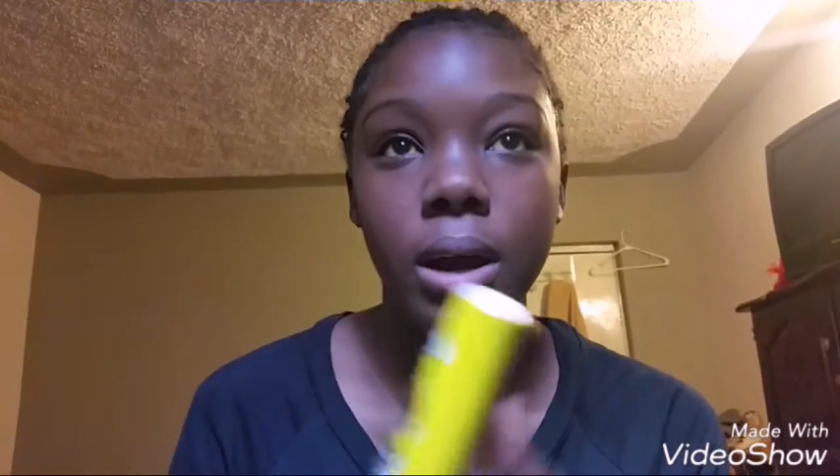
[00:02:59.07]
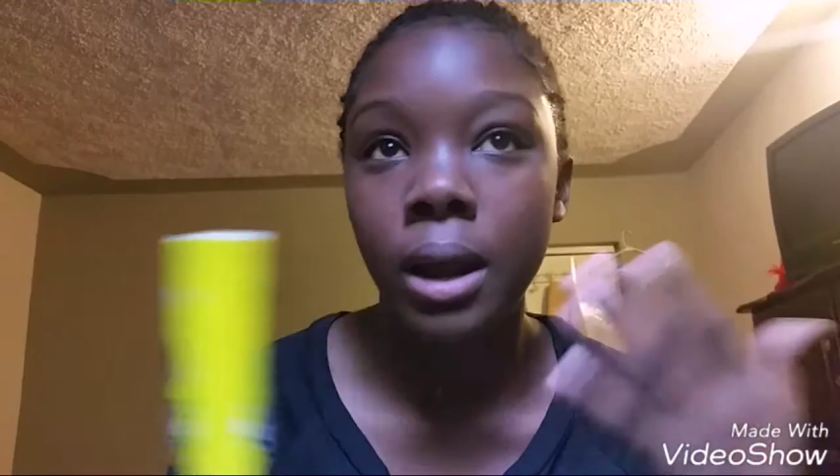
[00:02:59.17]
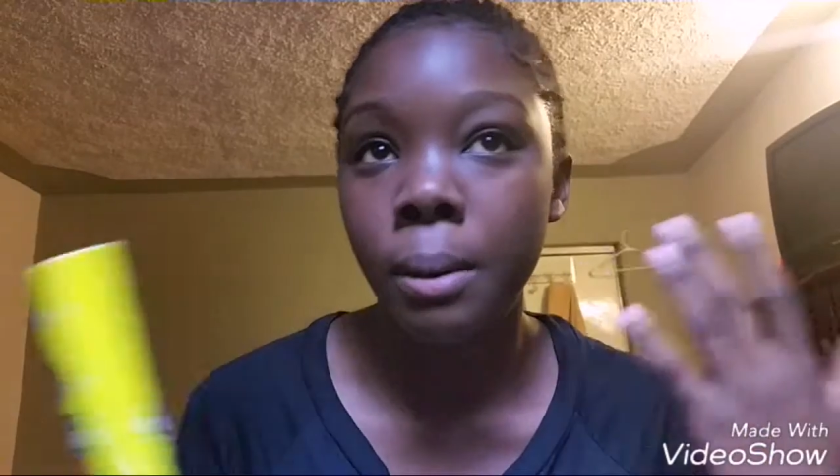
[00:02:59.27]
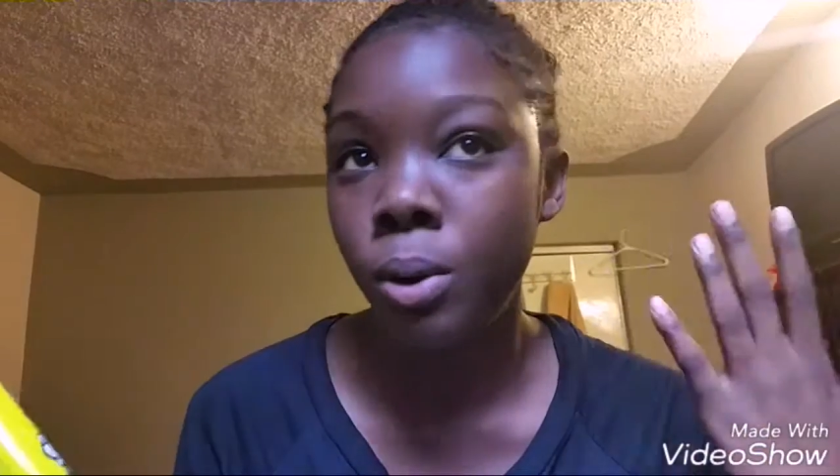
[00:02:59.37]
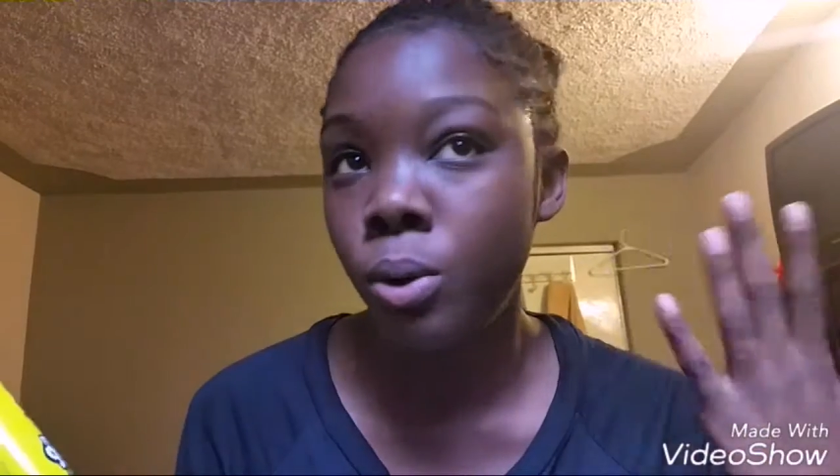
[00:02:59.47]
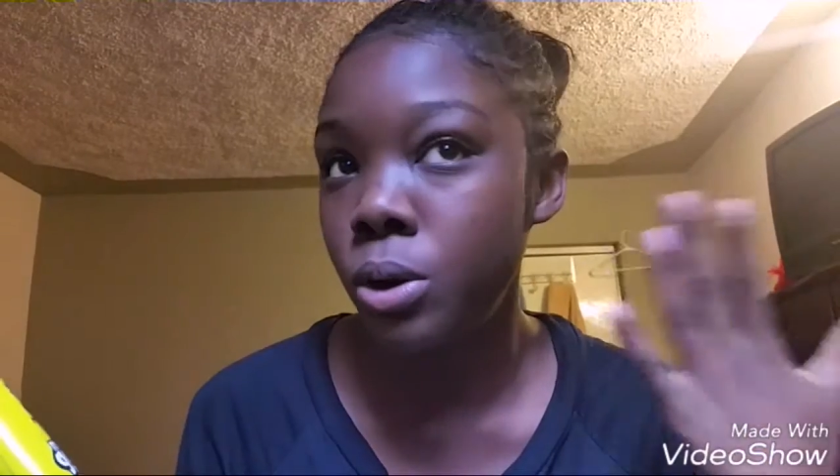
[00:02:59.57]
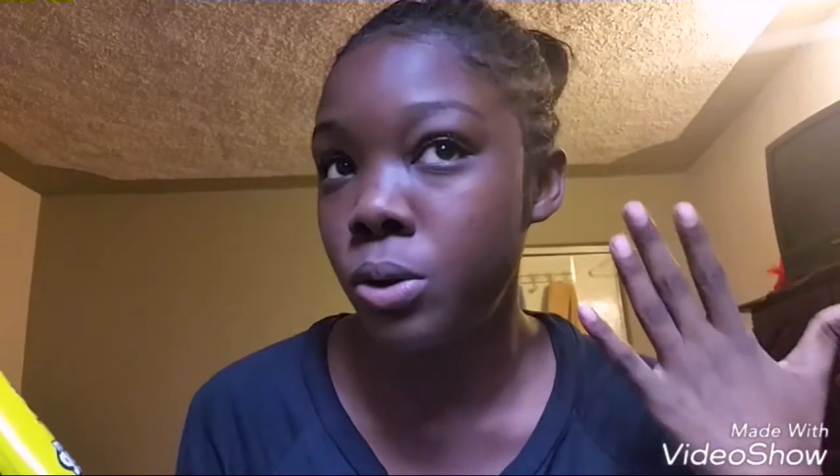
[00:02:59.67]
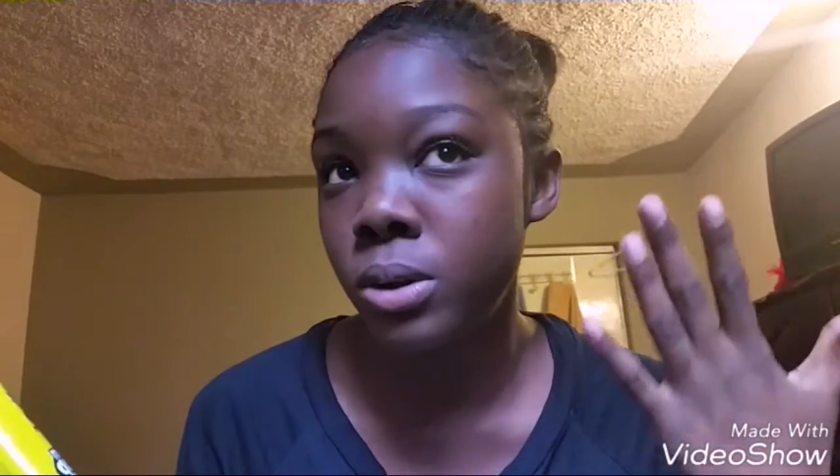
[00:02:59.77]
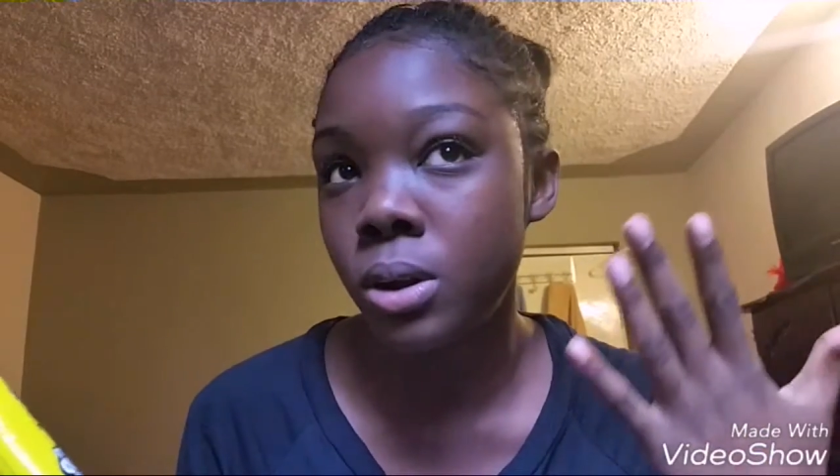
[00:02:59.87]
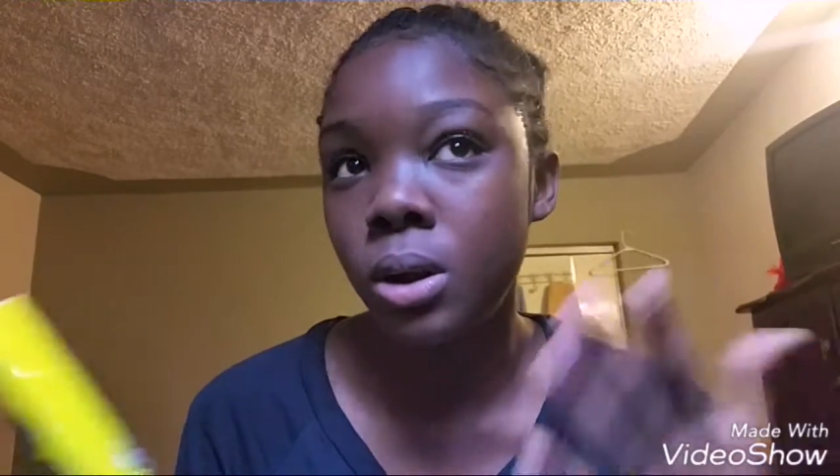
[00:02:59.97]
and I'm only
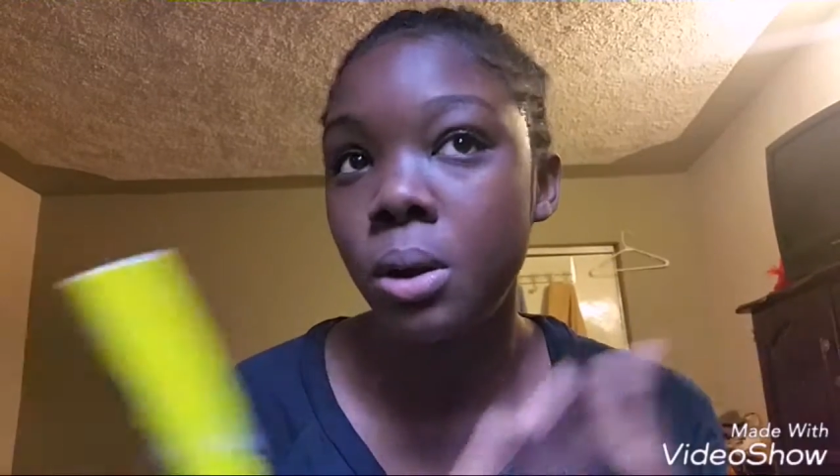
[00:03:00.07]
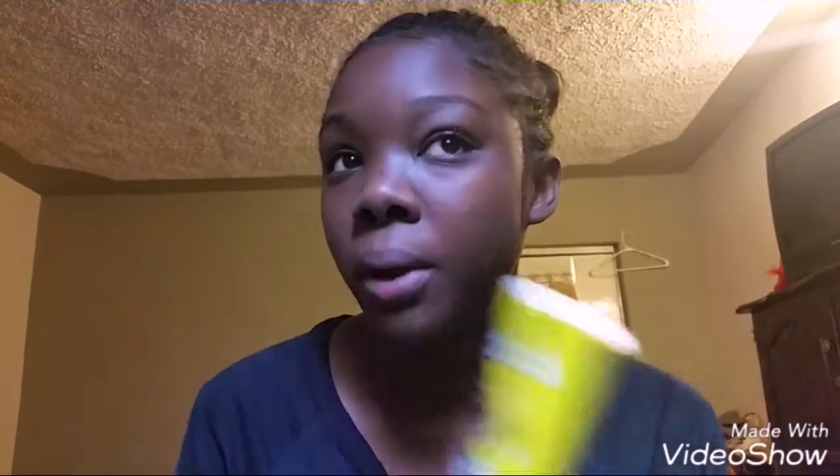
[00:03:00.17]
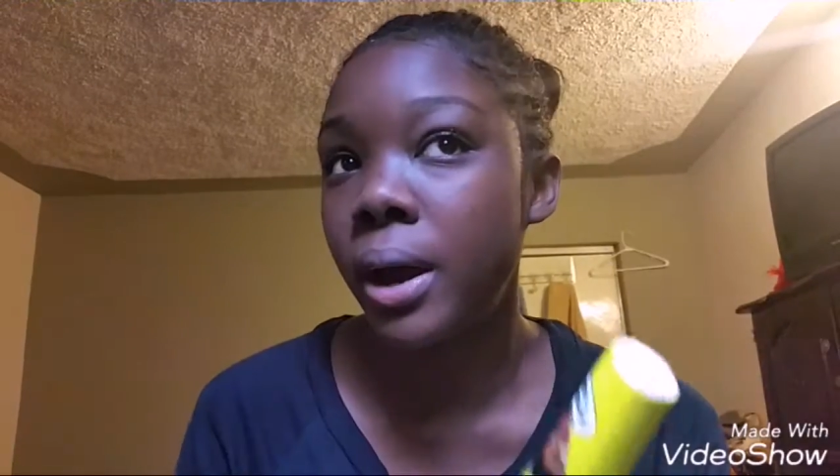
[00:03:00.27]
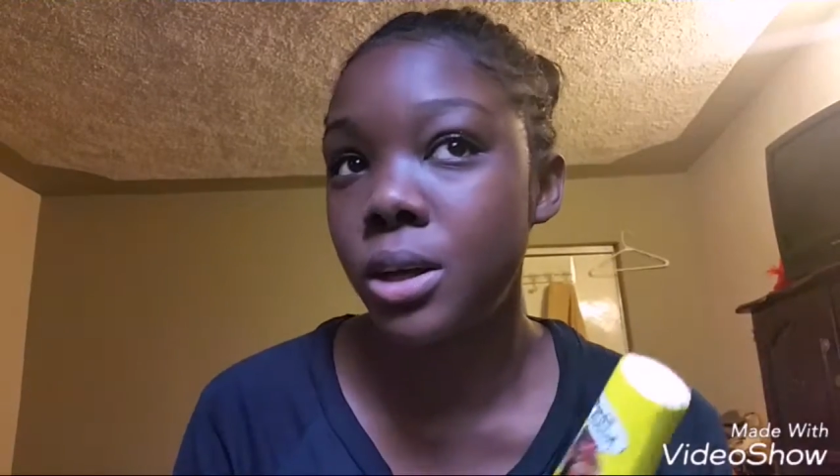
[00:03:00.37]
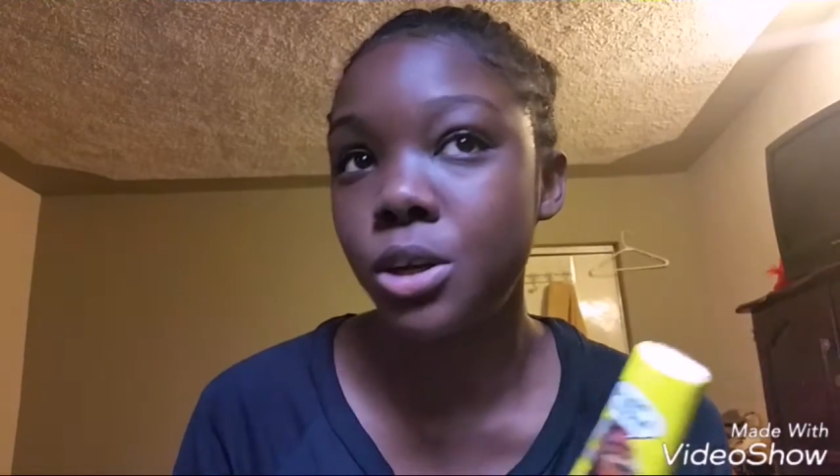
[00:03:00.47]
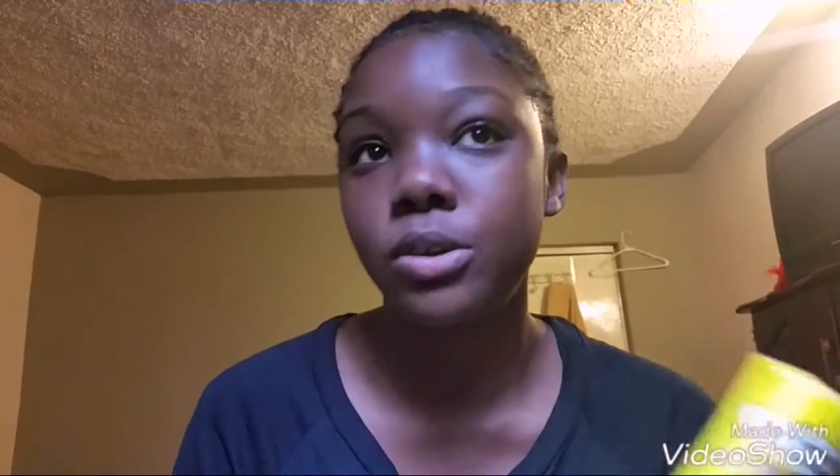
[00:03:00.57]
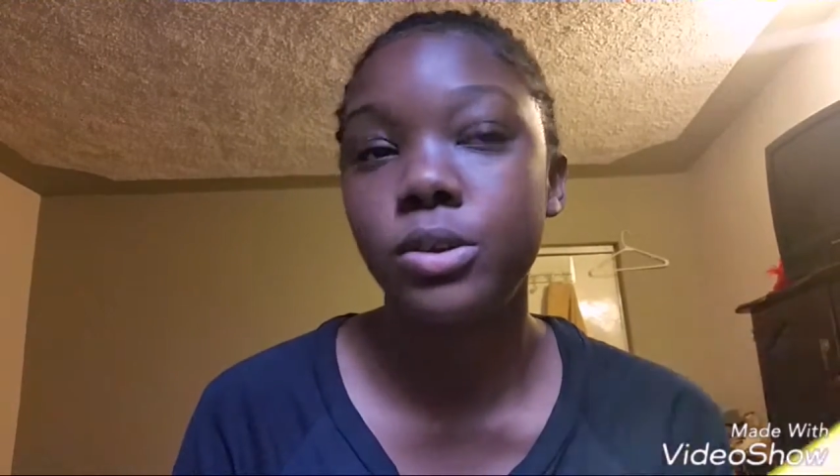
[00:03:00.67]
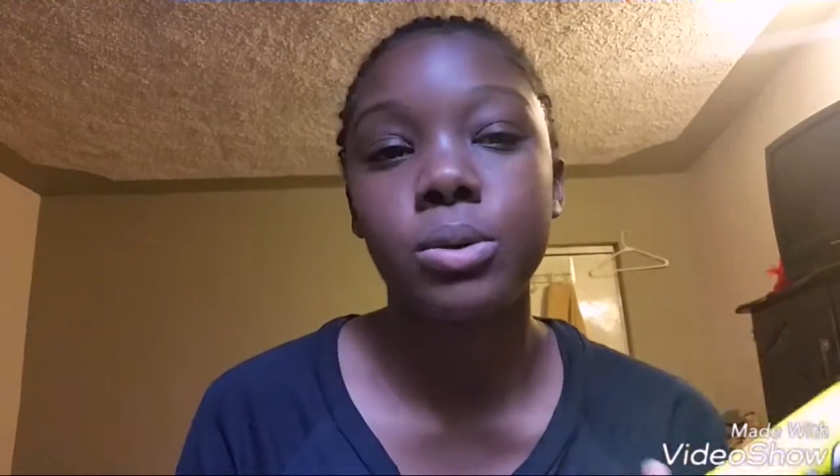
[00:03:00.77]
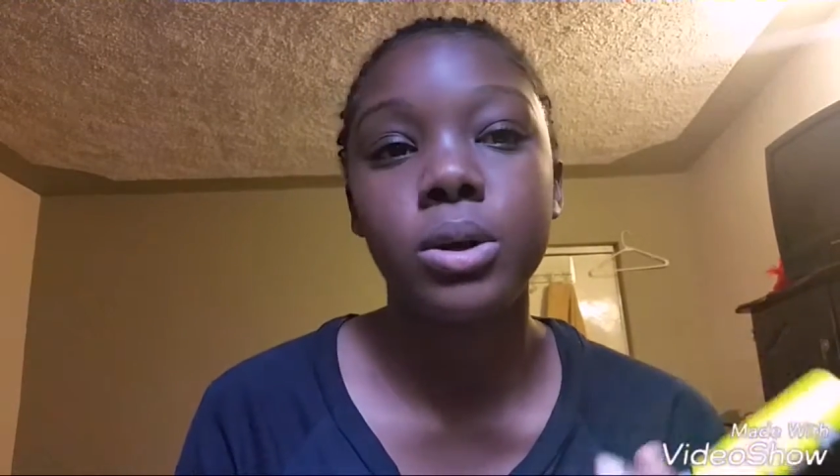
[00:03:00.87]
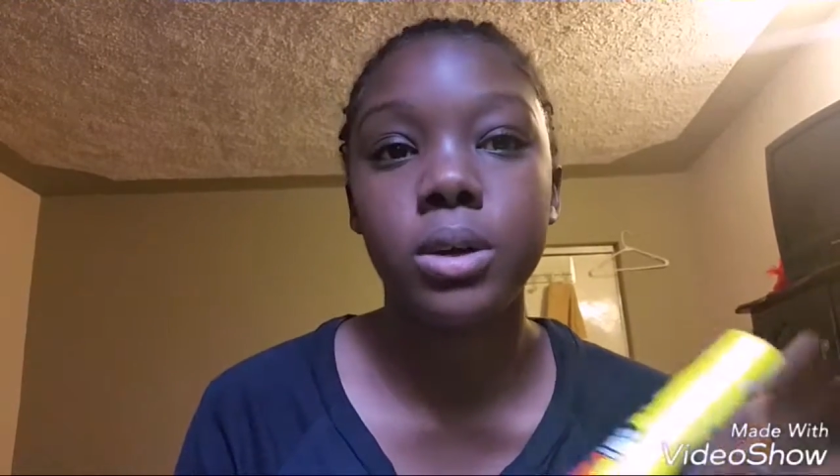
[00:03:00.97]
using it on my edges,
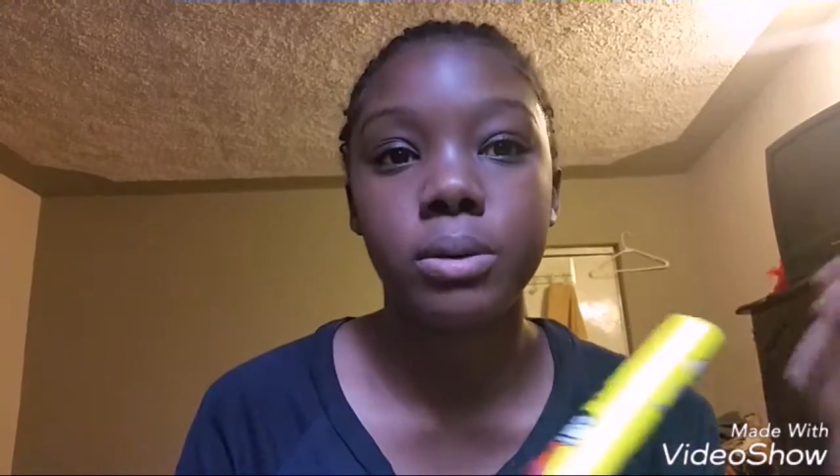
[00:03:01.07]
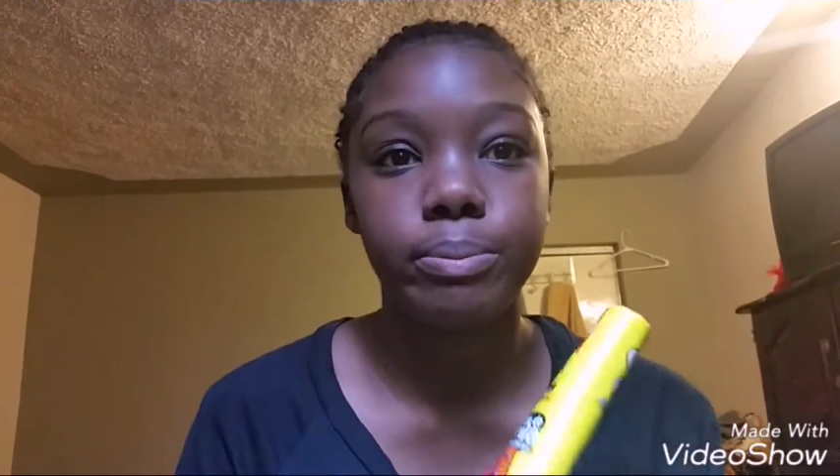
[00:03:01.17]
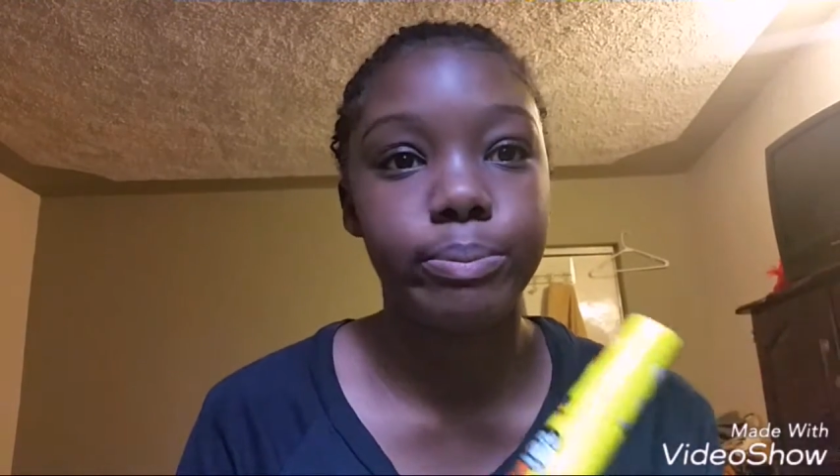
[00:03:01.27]
so it